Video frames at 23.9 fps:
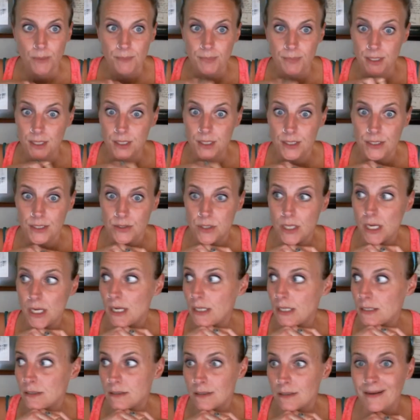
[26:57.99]
Because
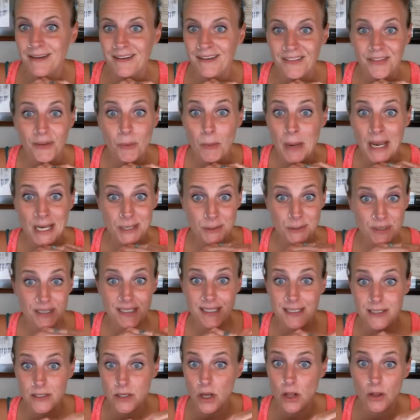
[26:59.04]
guys, the
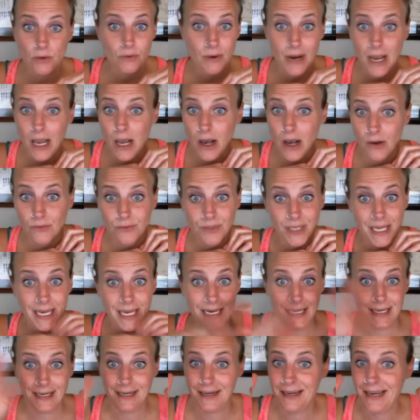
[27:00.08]
matrix is all around.
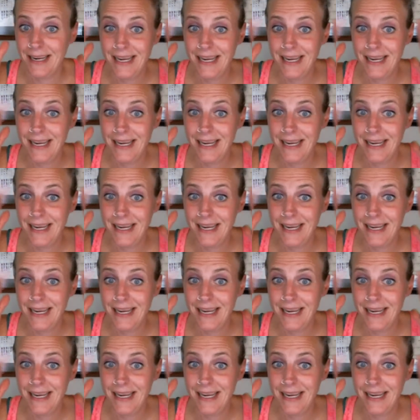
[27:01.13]
Like,